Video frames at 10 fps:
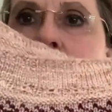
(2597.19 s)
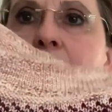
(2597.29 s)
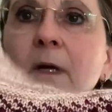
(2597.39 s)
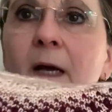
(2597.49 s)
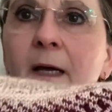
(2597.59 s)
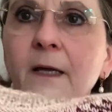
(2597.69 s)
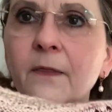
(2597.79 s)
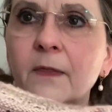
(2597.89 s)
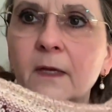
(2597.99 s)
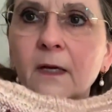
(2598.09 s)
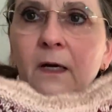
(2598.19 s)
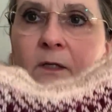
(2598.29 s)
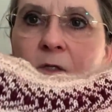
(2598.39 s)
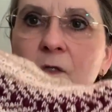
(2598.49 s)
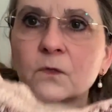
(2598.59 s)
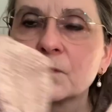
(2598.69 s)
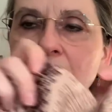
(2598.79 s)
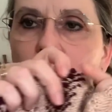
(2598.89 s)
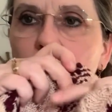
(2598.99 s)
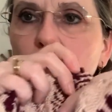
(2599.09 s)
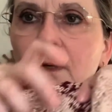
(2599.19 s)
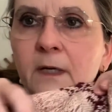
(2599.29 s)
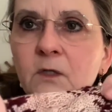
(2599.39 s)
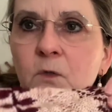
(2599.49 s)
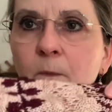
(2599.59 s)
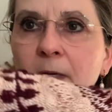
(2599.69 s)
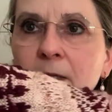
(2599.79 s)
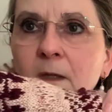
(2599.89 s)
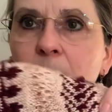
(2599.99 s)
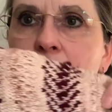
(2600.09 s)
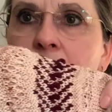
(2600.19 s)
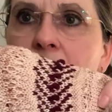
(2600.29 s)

but I think I just found a way to make them